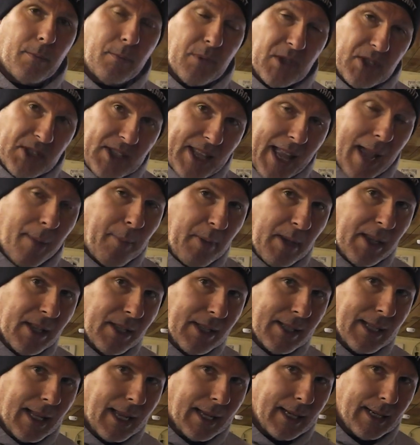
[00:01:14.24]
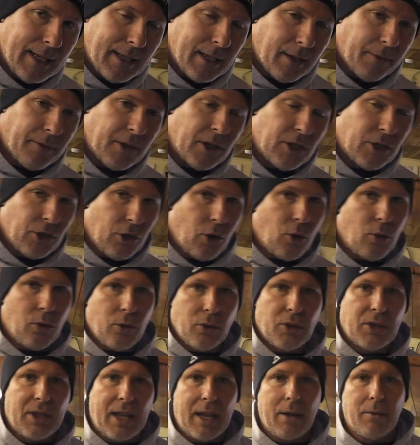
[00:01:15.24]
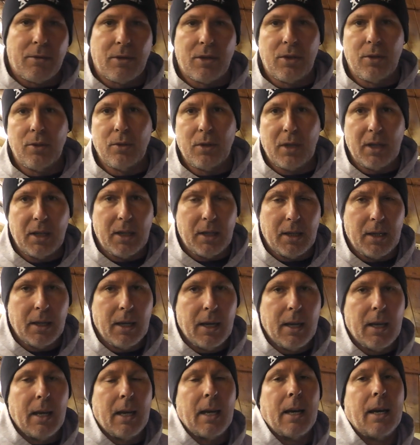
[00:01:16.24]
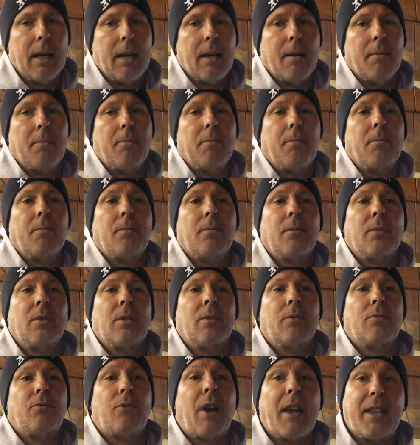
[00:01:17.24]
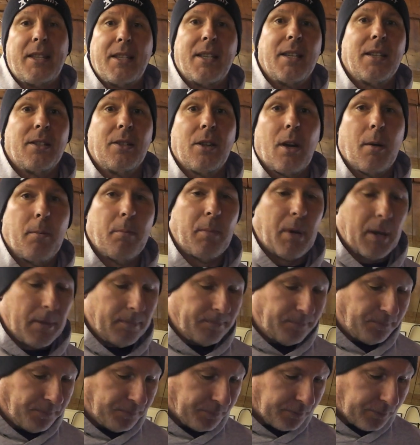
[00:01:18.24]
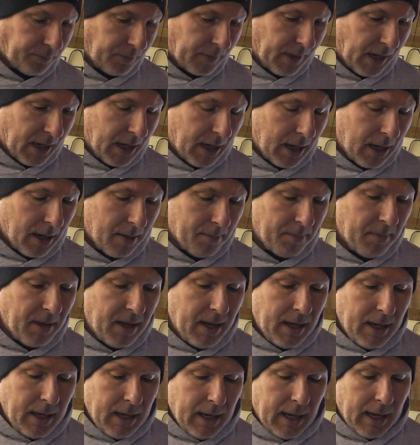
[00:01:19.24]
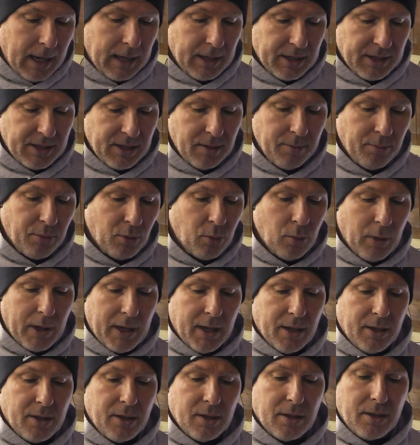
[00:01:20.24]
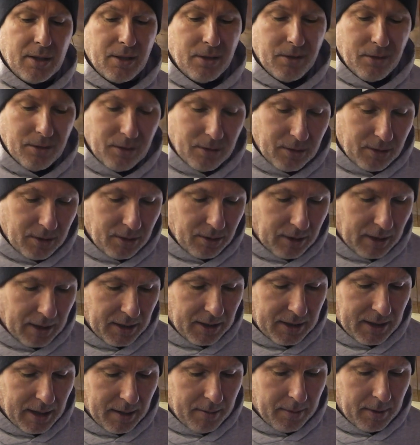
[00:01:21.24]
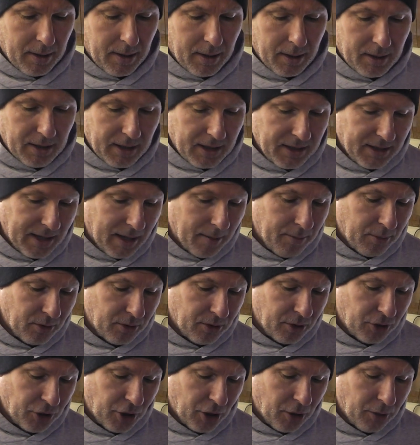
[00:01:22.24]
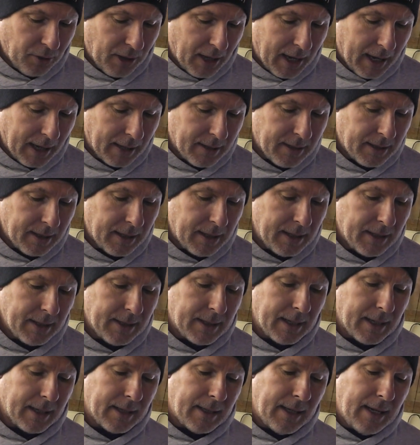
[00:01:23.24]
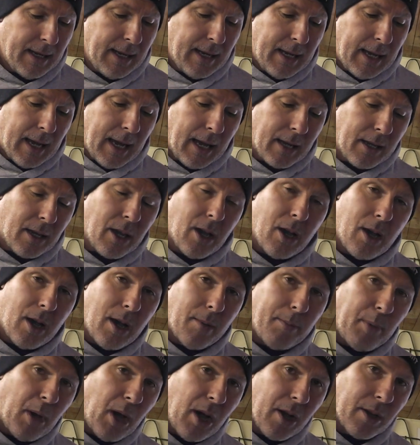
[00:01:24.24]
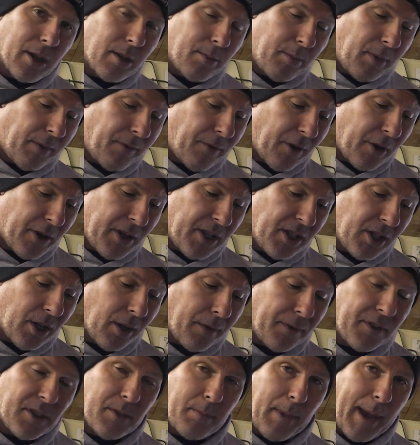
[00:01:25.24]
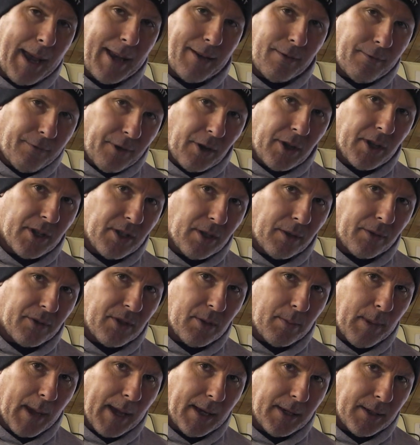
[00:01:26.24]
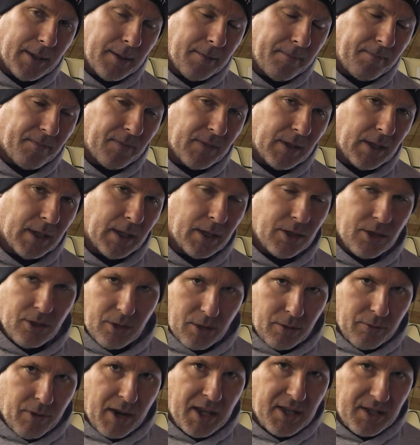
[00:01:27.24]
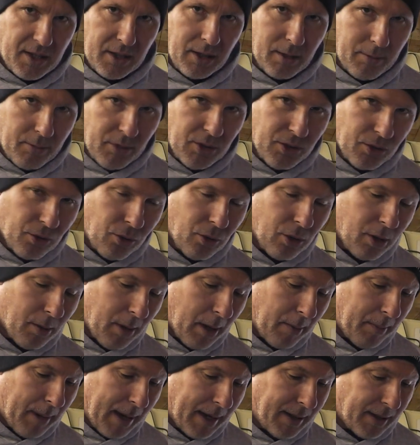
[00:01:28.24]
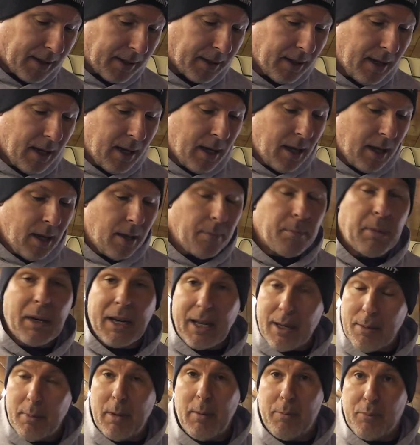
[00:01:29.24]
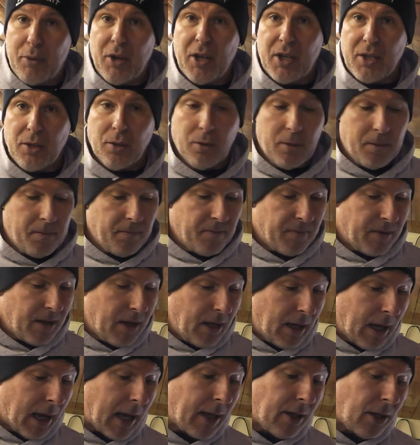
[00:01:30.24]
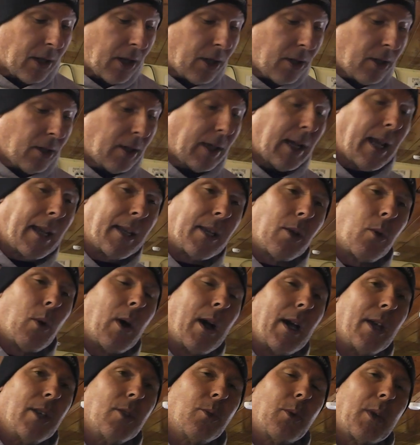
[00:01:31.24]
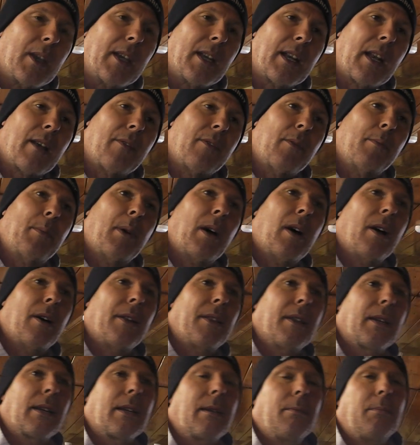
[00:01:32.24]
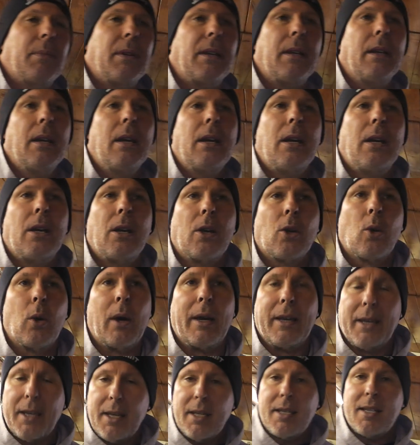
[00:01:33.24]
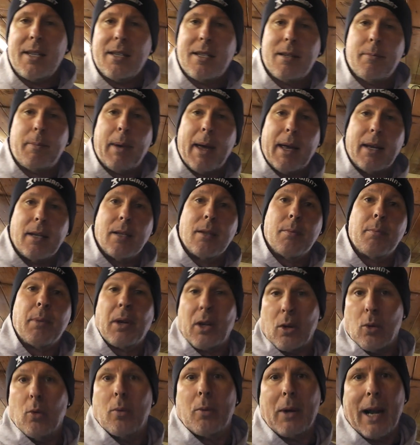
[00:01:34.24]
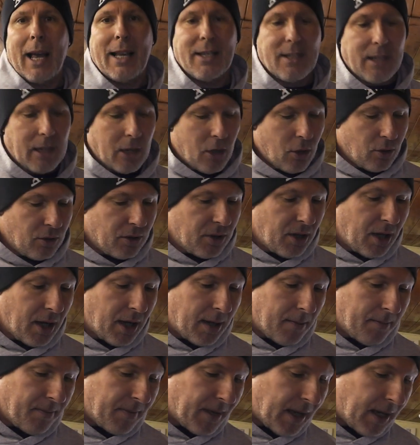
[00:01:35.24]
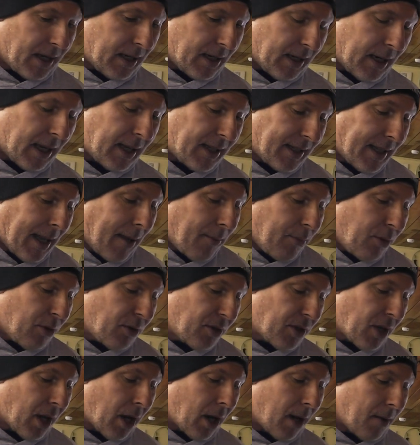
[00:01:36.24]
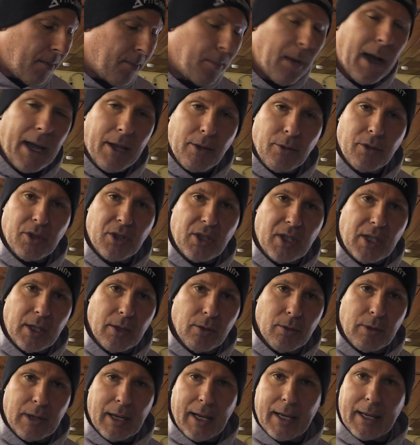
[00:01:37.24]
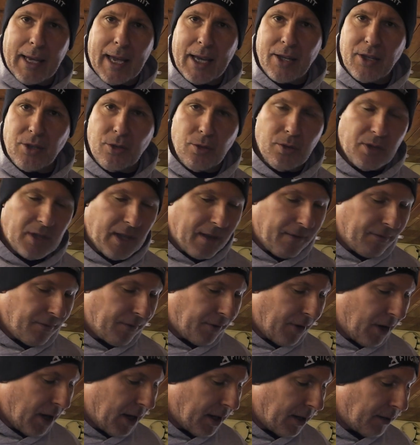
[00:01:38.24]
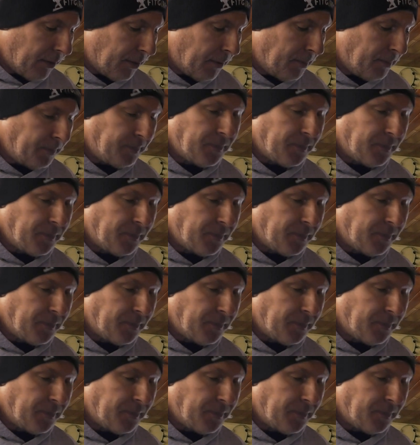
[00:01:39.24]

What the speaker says: Snapping, slightly different. It's not always down to the rating number. And a simple way to show that is that a bar can be very tough to bend, very tough to bend. So the rating numbers are all about bending, but it can be brittle. And likewise, we can have a bar that can be quite easy to bend, but it will last a long time. And examples are mild steel, like S275,